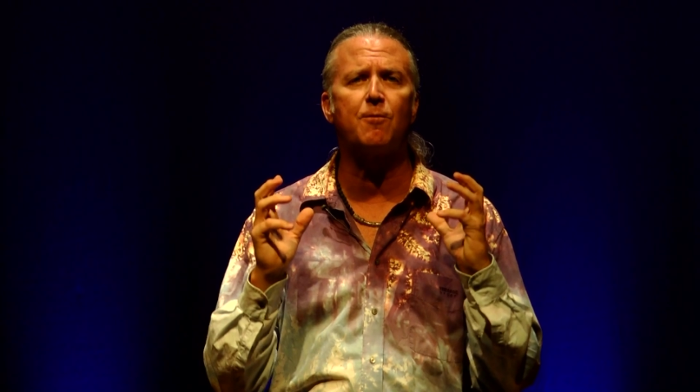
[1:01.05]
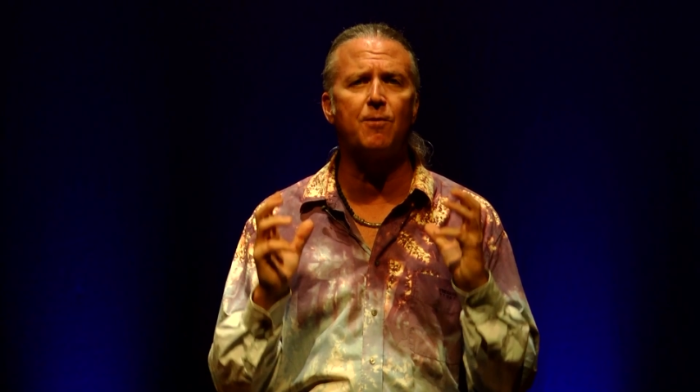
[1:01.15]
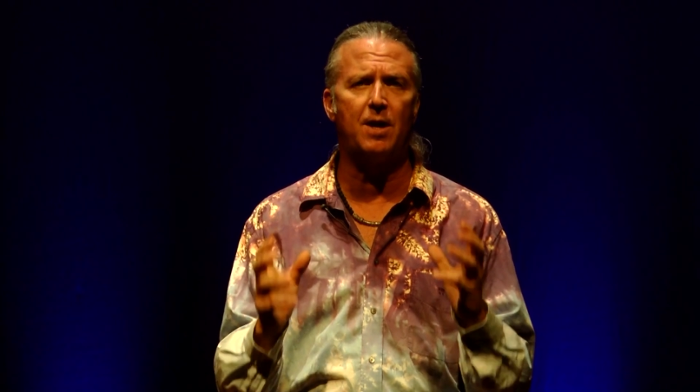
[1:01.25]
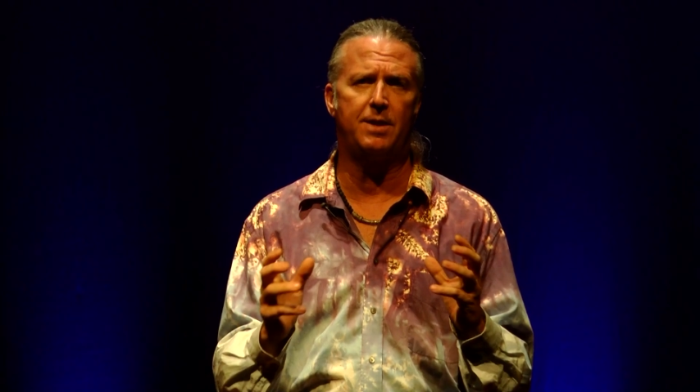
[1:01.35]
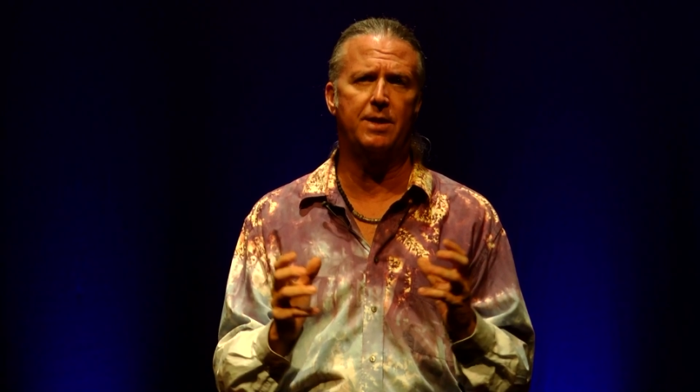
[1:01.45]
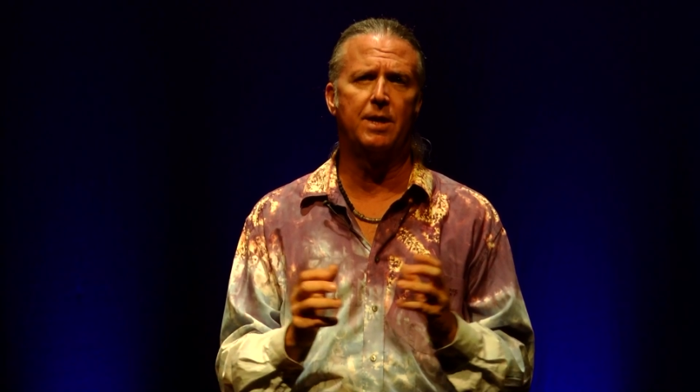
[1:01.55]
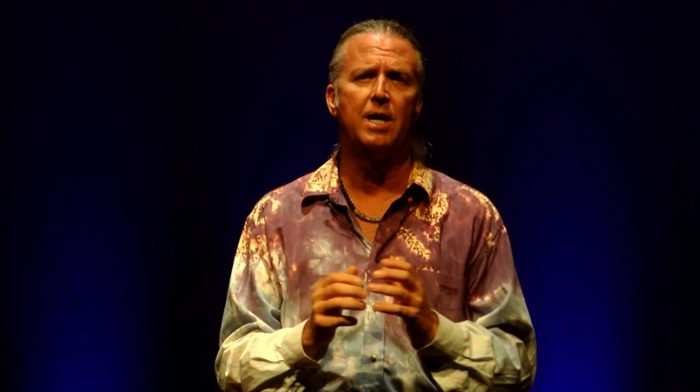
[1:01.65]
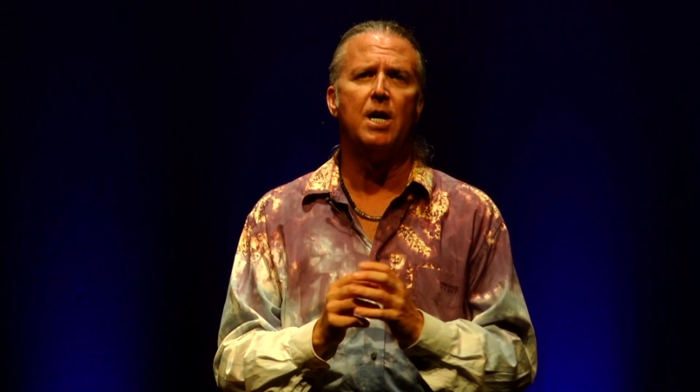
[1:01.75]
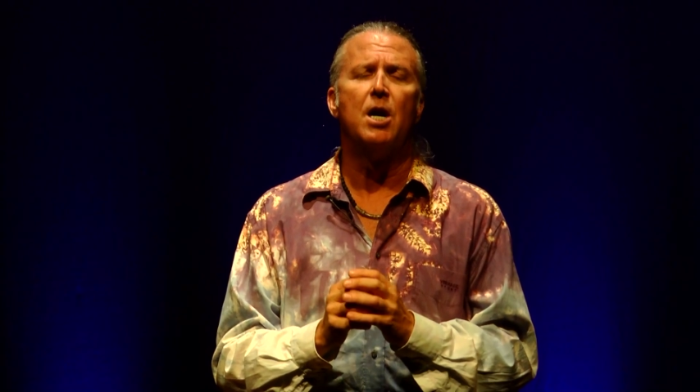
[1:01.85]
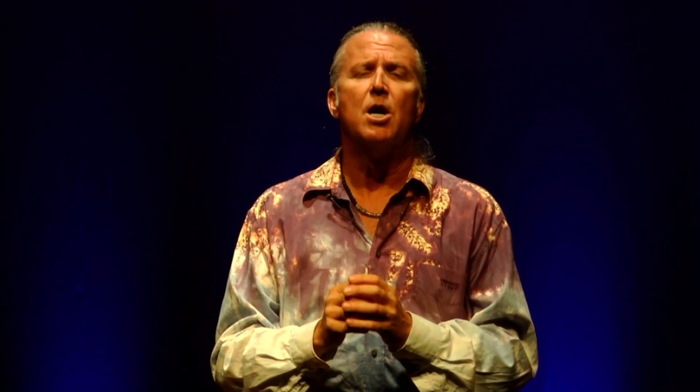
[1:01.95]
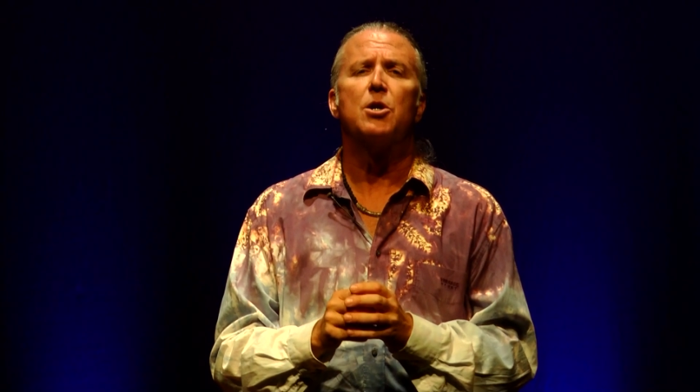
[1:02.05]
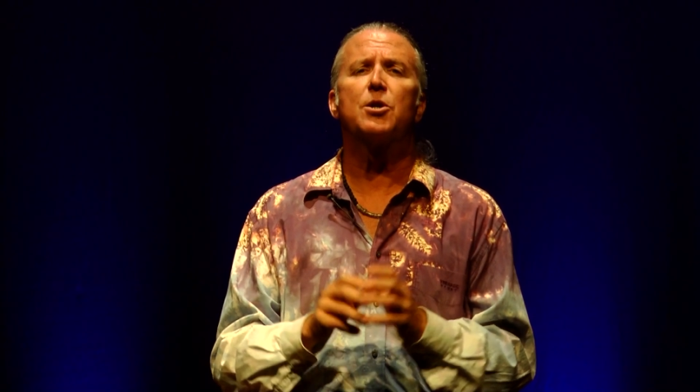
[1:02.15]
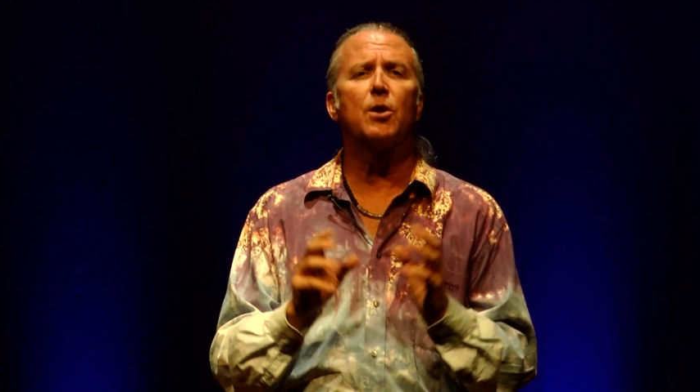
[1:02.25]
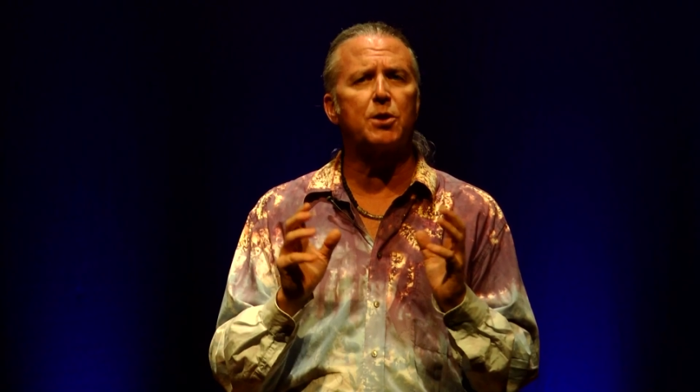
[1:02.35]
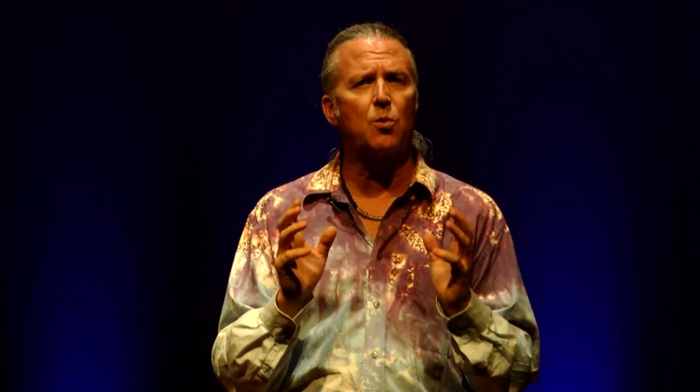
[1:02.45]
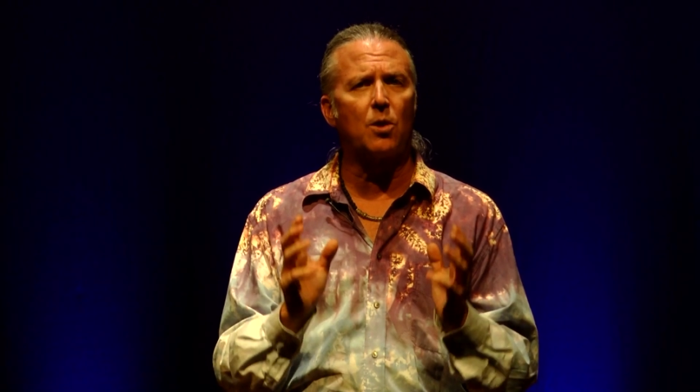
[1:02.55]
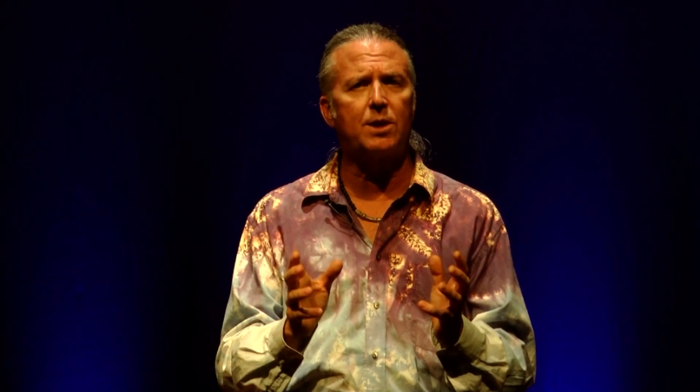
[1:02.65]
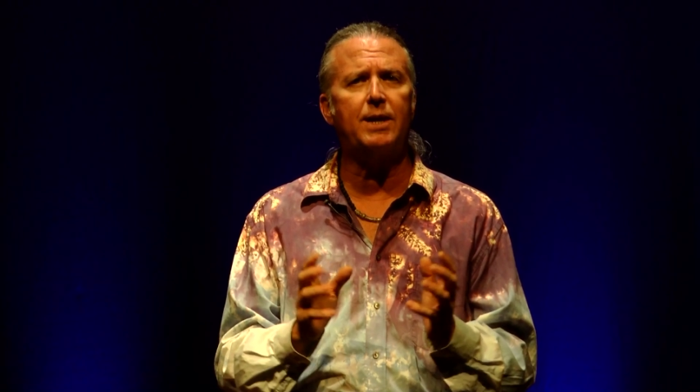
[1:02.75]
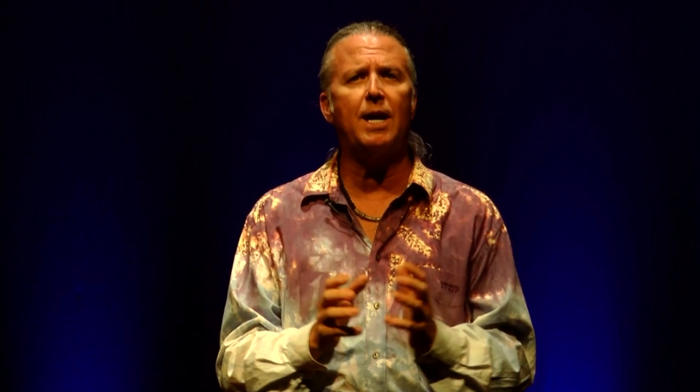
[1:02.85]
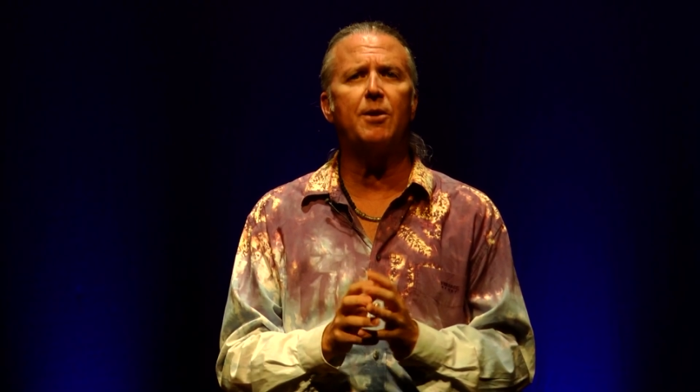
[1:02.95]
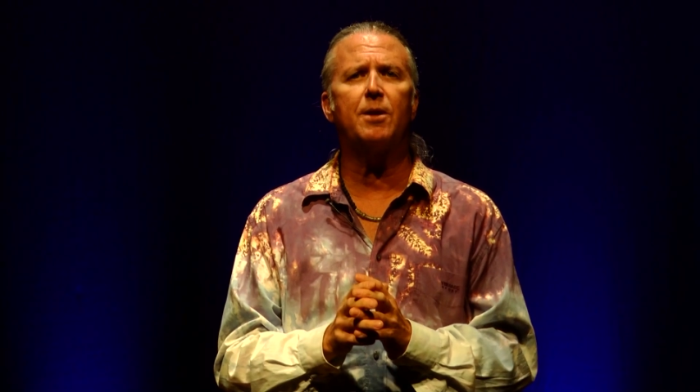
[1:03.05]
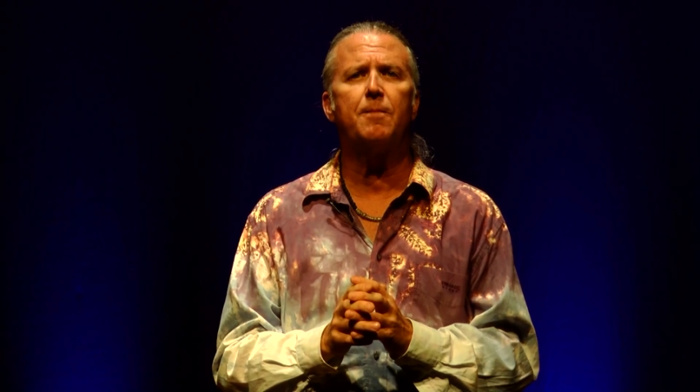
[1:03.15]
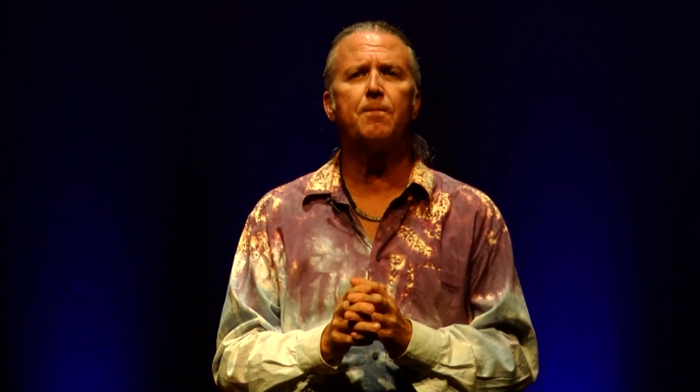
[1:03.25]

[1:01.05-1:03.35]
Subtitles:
fun. So let's work together